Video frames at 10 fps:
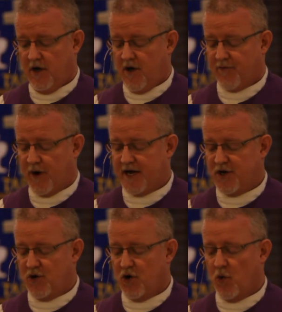For he
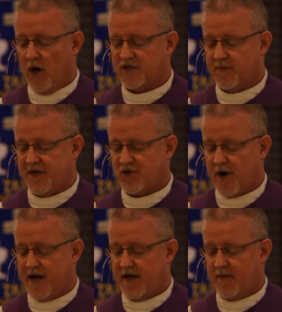knew who was to
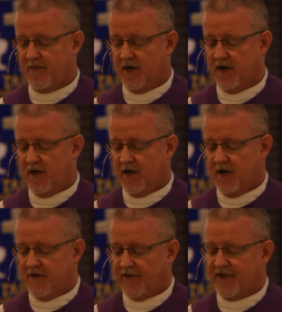betray him.
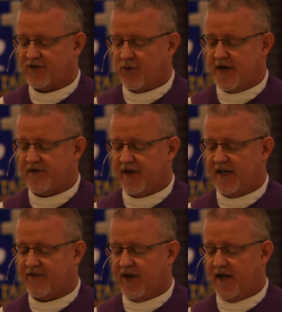For this reason he
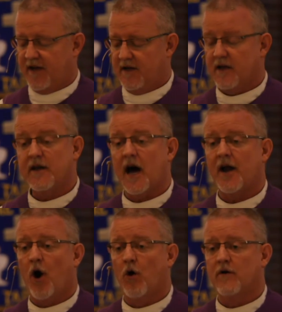said, "Not
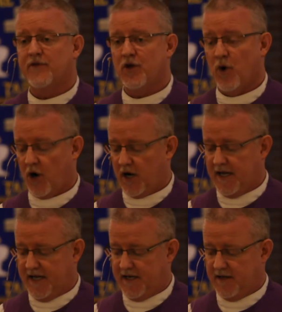all of you are
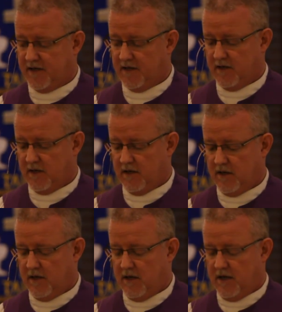clean."
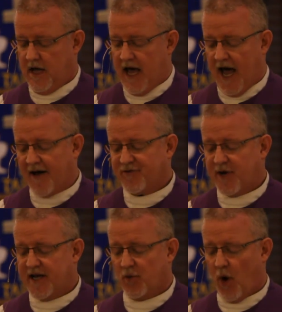After
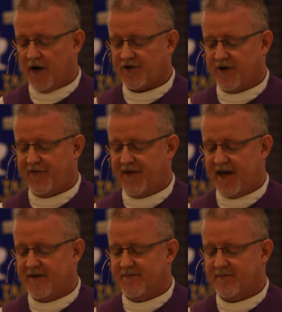he had washed their
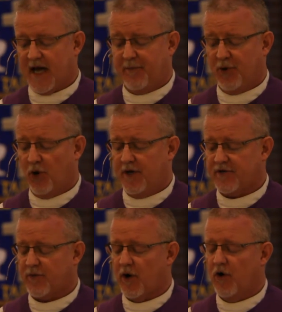feet, had put on
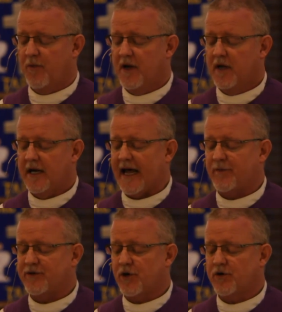his robe, and had
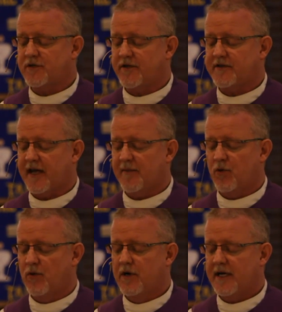returned to the table,
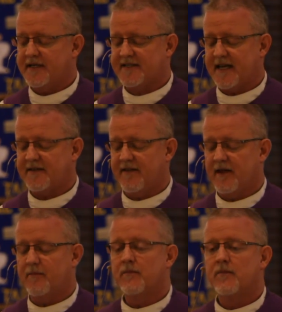he said to
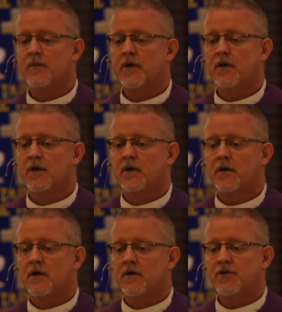them,
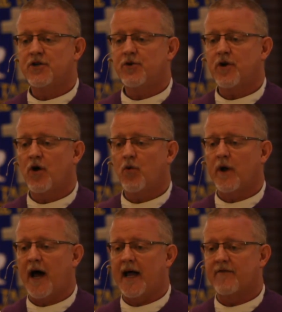"Do you know what
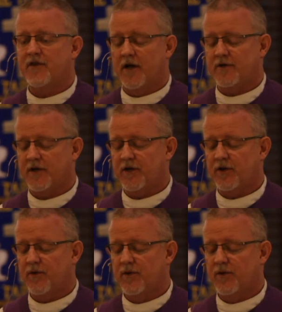I have done to you?